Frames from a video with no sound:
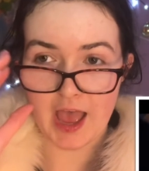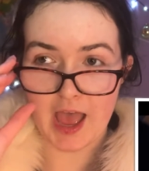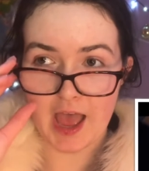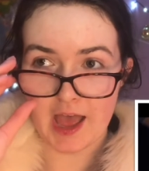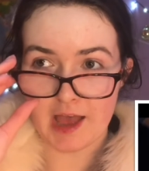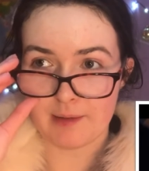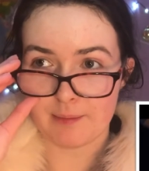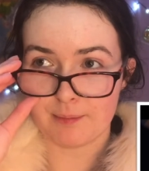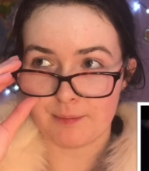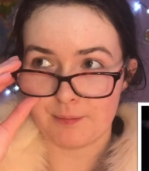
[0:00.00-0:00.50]

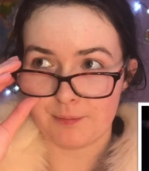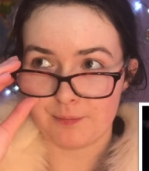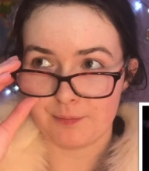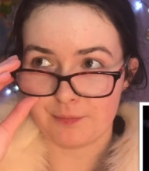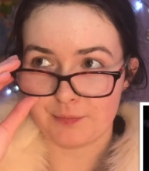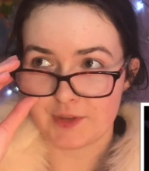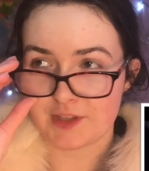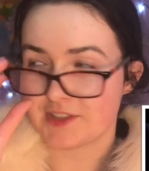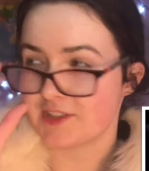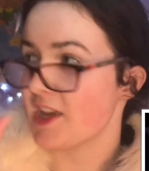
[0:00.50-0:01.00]

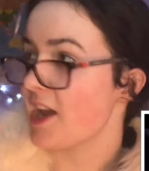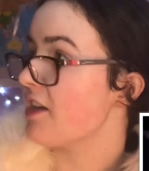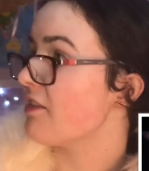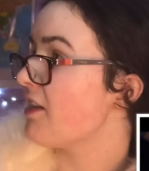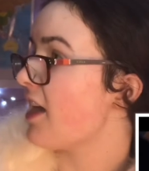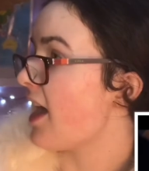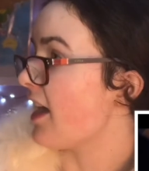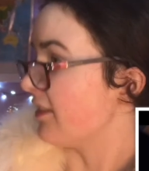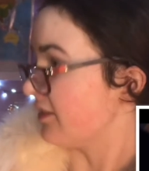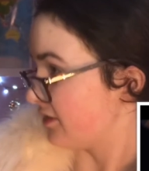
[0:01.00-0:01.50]

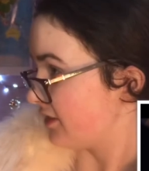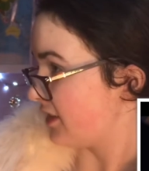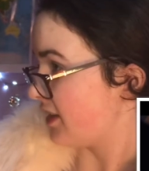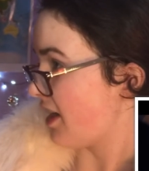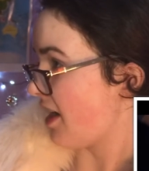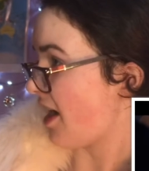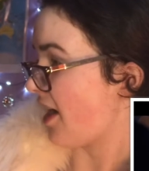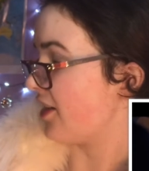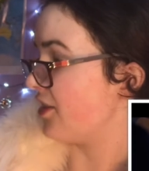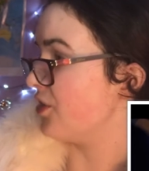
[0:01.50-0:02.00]
Sarah,
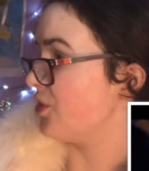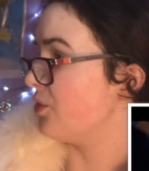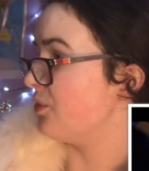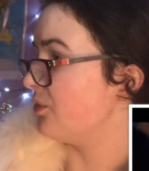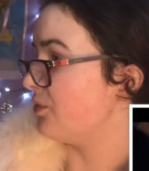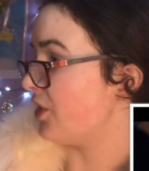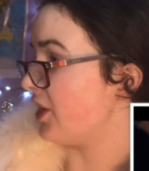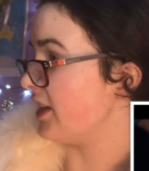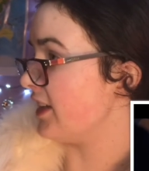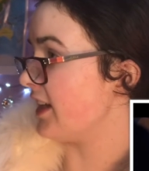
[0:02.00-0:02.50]
are you
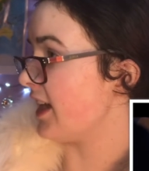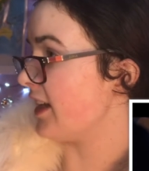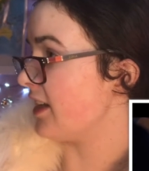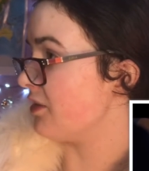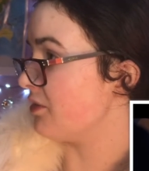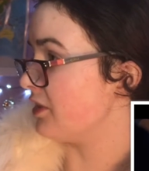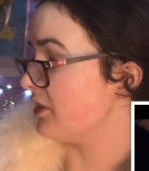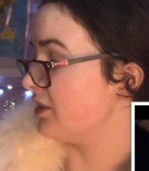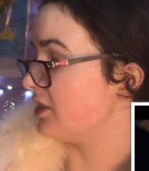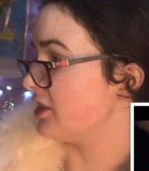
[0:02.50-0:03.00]
inviting
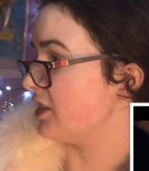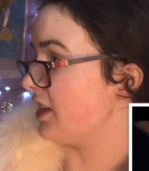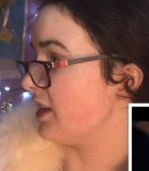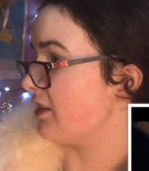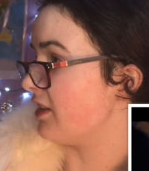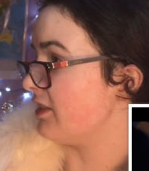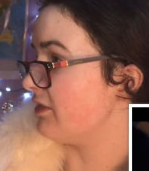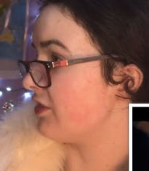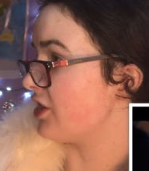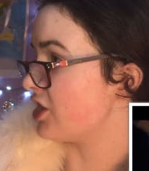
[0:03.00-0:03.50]
anyone to the
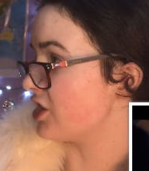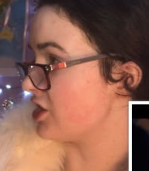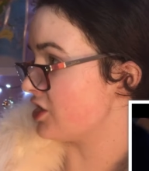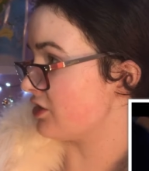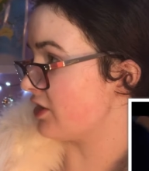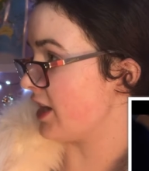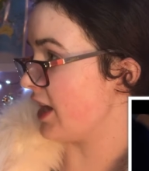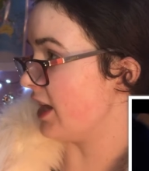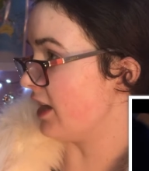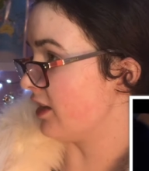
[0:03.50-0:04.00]

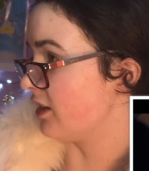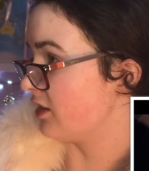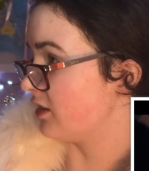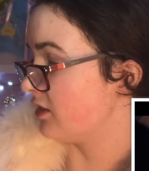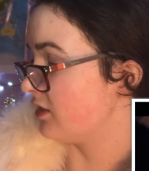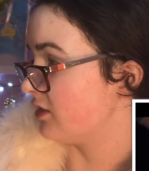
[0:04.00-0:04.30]
anniversary?